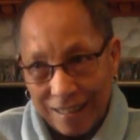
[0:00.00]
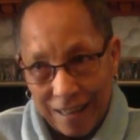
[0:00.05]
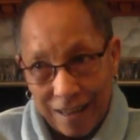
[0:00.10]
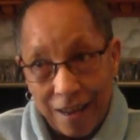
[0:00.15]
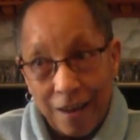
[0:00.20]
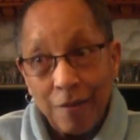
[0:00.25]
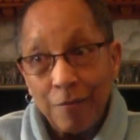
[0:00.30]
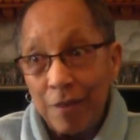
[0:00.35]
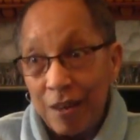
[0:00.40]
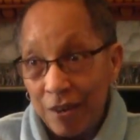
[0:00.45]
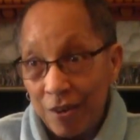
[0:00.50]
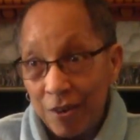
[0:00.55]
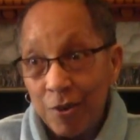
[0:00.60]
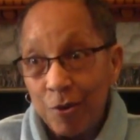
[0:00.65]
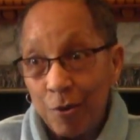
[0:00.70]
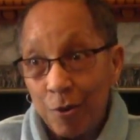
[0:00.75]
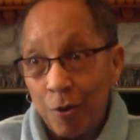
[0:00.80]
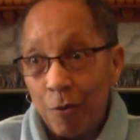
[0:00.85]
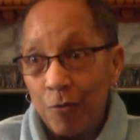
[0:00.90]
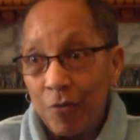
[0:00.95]
Yeah, there
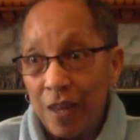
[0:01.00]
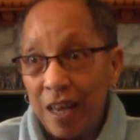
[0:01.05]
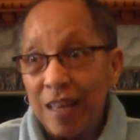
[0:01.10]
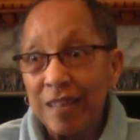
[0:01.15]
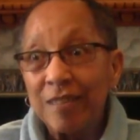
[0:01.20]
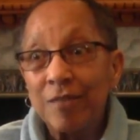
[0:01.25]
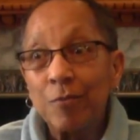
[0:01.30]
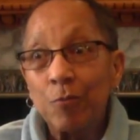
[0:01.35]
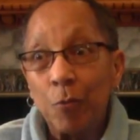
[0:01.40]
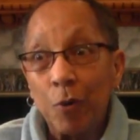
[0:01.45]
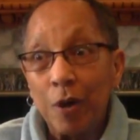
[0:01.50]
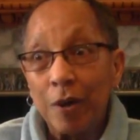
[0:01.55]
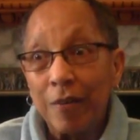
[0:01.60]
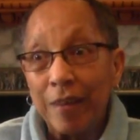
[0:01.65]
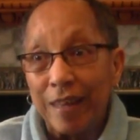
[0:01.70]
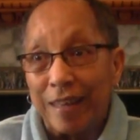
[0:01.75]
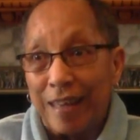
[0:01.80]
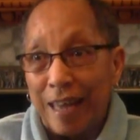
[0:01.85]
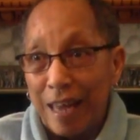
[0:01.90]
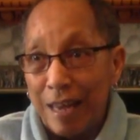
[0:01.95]
you go. That's where
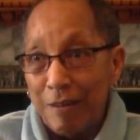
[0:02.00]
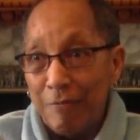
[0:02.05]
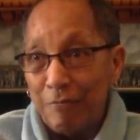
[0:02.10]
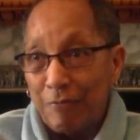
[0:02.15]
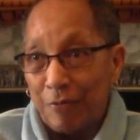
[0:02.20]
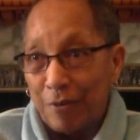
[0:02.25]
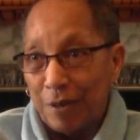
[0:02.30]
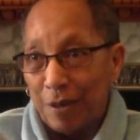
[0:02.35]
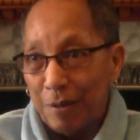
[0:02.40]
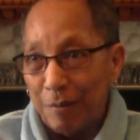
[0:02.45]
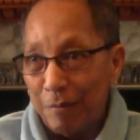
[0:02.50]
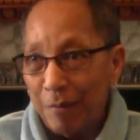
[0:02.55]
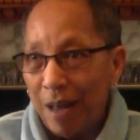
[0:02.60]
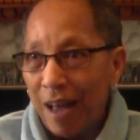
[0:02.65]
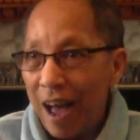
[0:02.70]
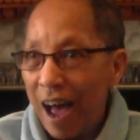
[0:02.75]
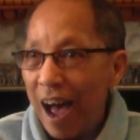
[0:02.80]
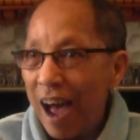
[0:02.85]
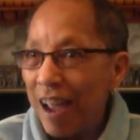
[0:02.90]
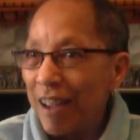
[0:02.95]
they came from.
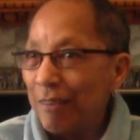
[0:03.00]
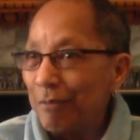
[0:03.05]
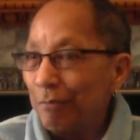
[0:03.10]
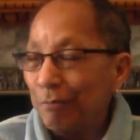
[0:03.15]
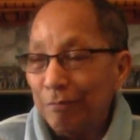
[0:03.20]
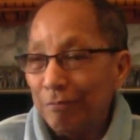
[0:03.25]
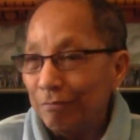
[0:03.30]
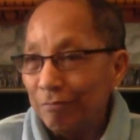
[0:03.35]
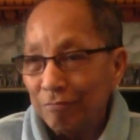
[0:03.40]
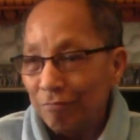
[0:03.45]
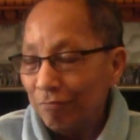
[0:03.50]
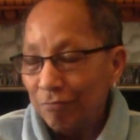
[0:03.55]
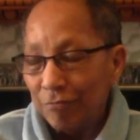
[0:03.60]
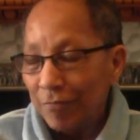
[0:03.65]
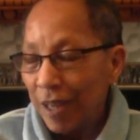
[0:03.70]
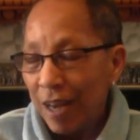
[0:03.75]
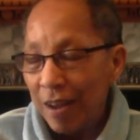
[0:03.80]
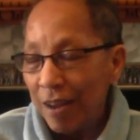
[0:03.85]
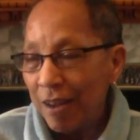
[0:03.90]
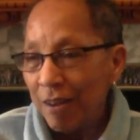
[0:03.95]
I
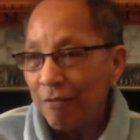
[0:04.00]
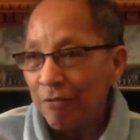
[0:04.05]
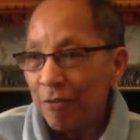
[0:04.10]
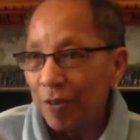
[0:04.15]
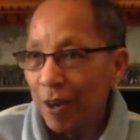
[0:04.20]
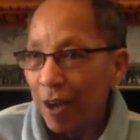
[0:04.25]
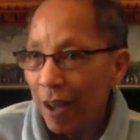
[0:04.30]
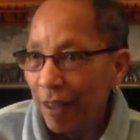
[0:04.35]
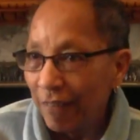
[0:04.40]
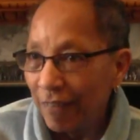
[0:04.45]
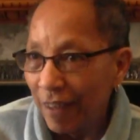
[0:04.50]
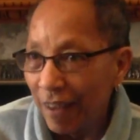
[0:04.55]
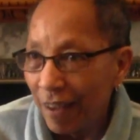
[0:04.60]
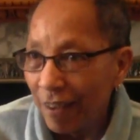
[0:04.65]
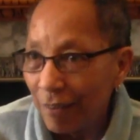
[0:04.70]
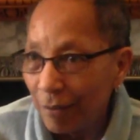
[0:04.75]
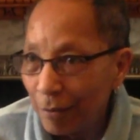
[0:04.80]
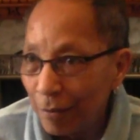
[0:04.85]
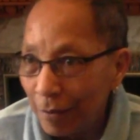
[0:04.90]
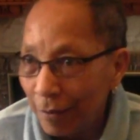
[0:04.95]
have forgot
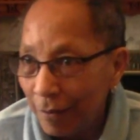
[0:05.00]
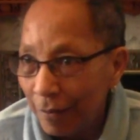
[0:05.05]
that.